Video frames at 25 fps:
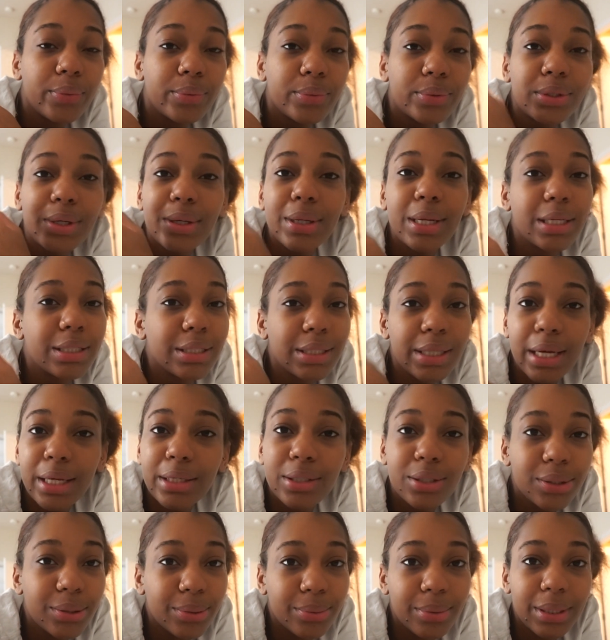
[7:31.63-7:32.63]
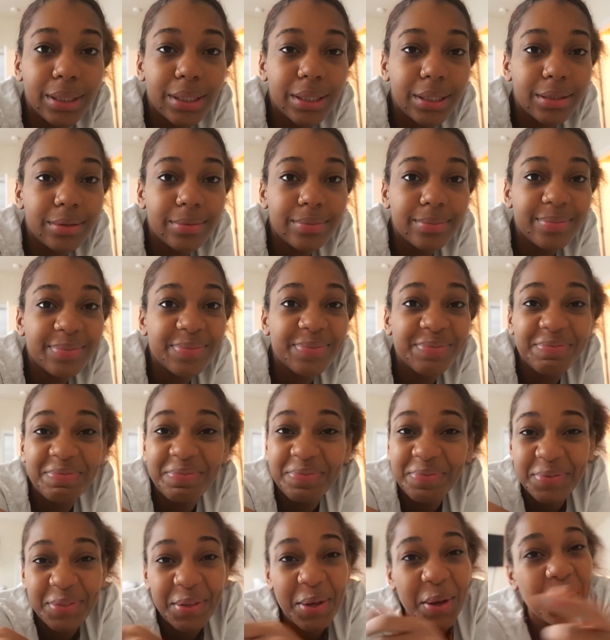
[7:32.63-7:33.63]
So let's get to it.
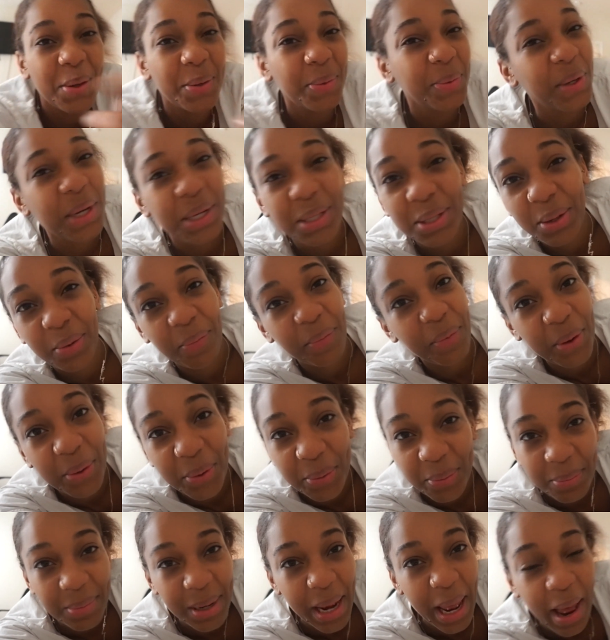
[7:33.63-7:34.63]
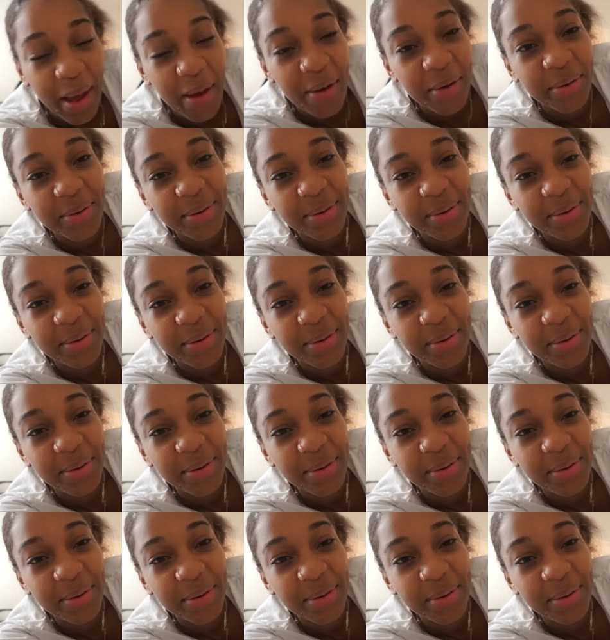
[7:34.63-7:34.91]
We're in the room now.